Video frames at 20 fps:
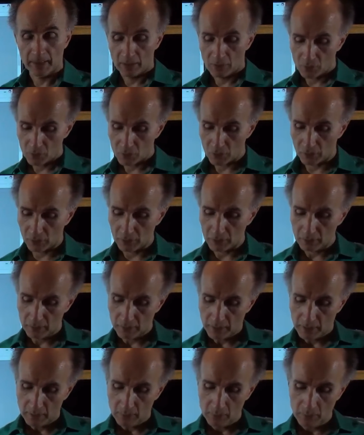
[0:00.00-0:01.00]

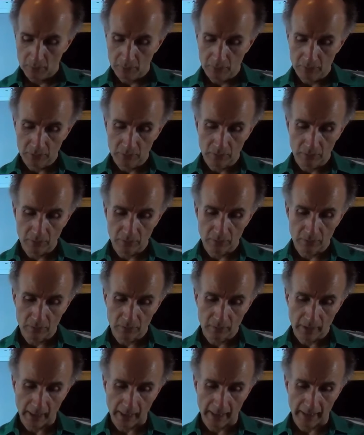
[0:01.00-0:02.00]
So we will
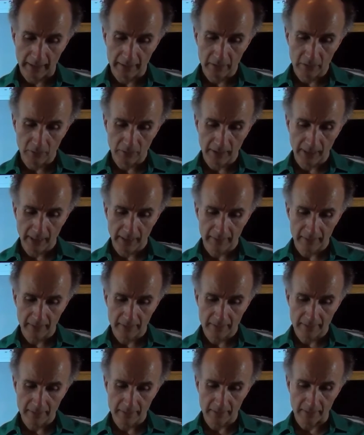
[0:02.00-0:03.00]
go and look at
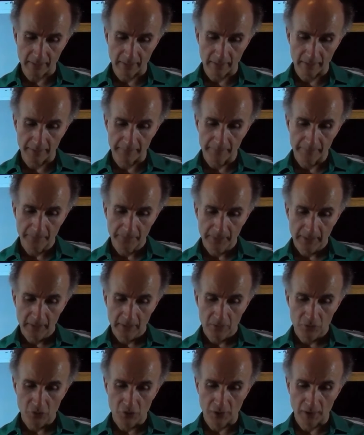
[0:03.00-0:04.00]
this
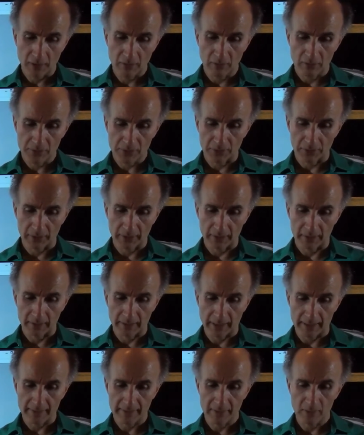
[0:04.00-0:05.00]
general circuit
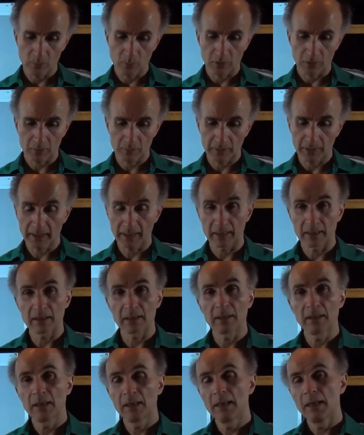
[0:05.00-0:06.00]
and see what we can
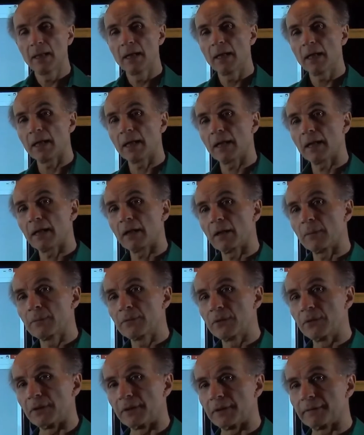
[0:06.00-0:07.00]

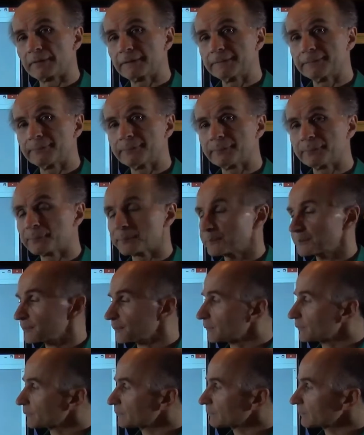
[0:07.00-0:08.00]
observe.
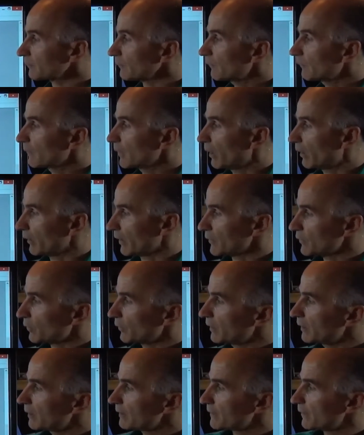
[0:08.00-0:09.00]
All right, so
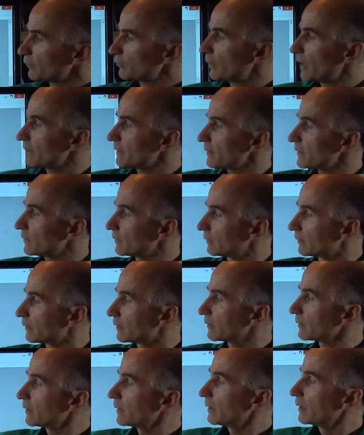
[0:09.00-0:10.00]
here's a transistor